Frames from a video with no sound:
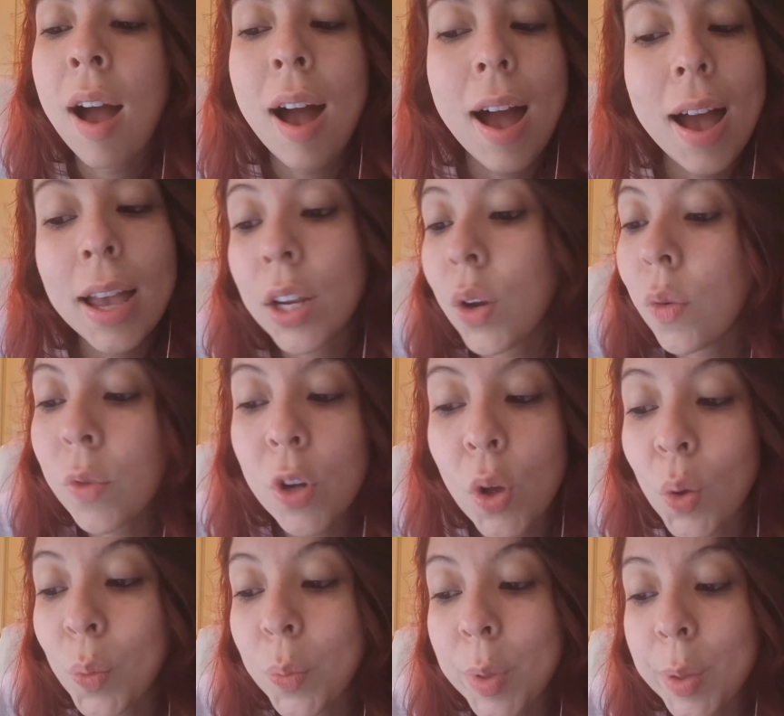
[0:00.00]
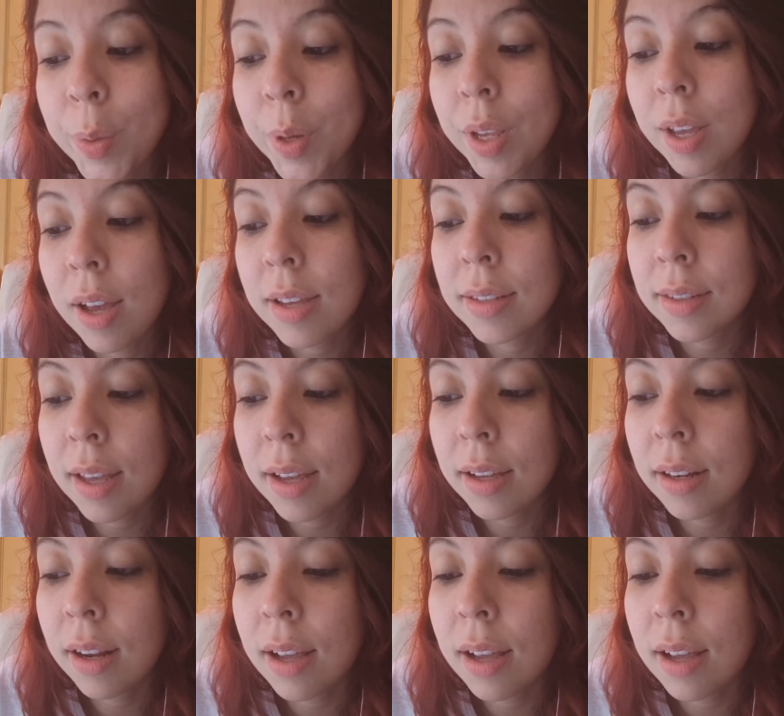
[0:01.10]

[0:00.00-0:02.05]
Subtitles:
"I don't know, Beauty," I said